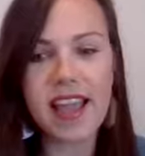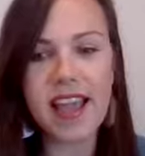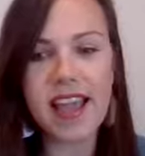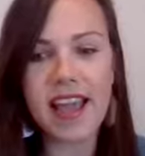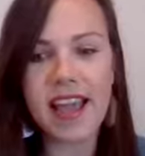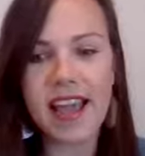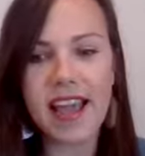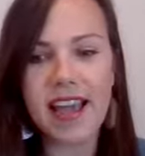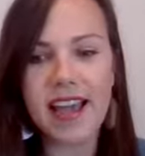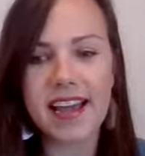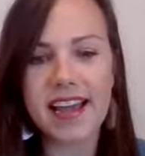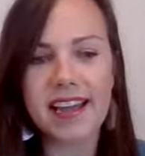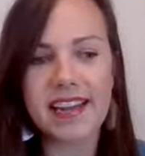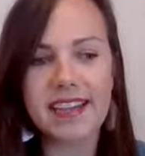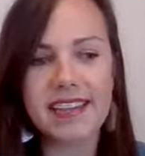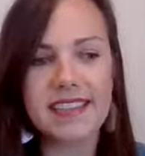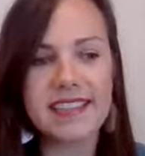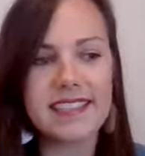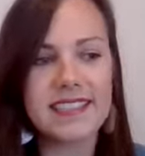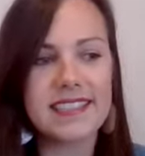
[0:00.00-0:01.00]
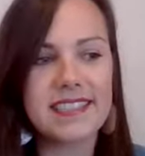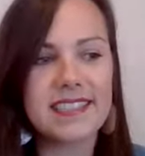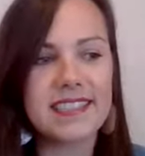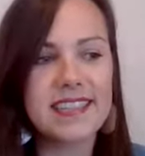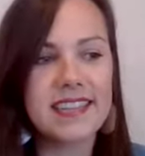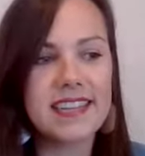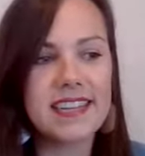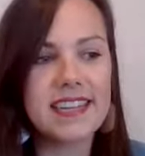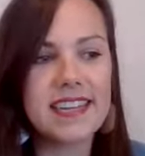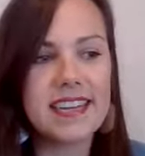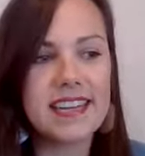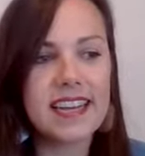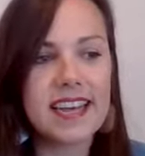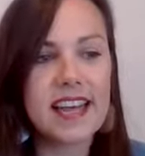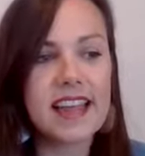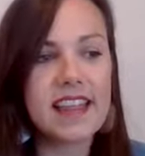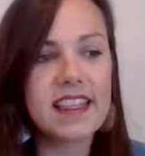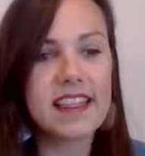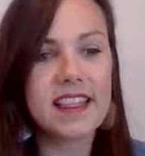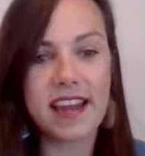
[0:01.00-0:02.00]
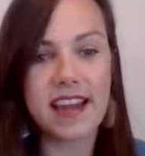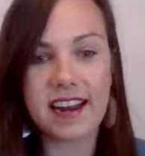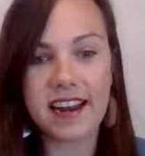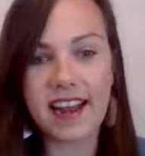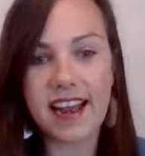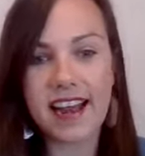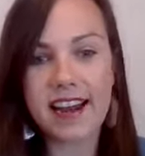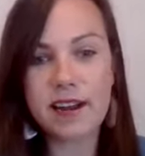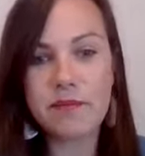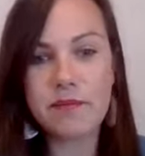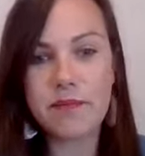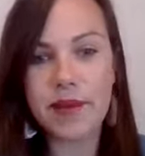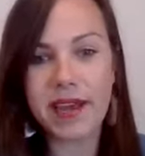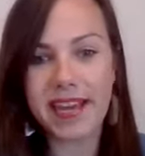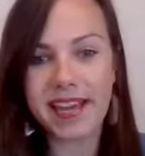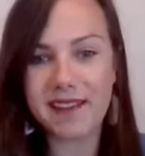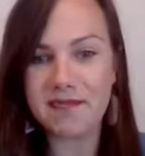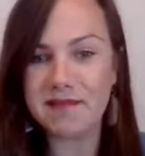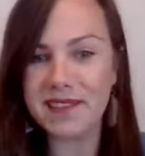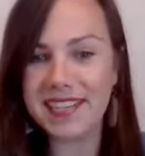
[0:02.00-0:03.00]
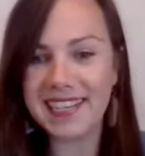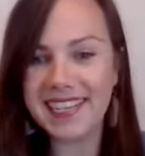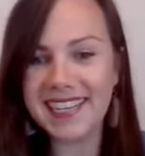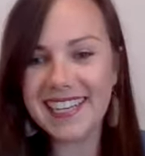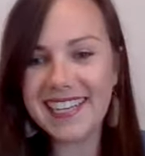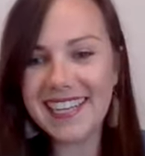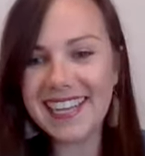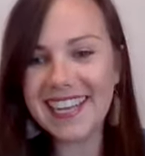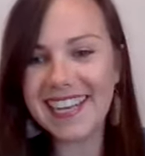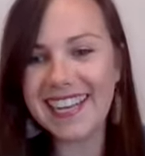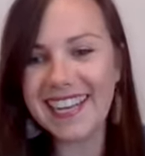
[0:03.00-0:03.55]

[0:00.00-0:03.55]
And then I had a baby,